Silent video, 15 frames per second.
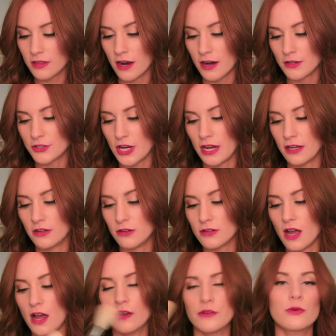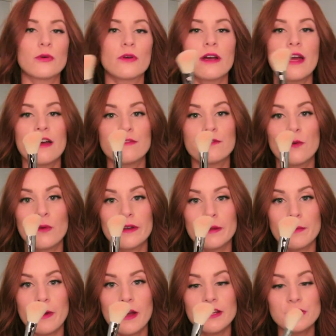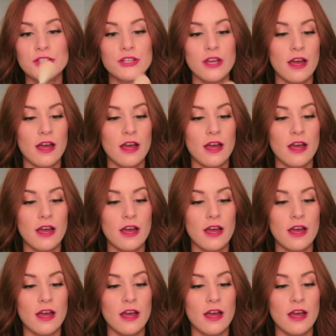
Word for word: large angle contour F forty brush,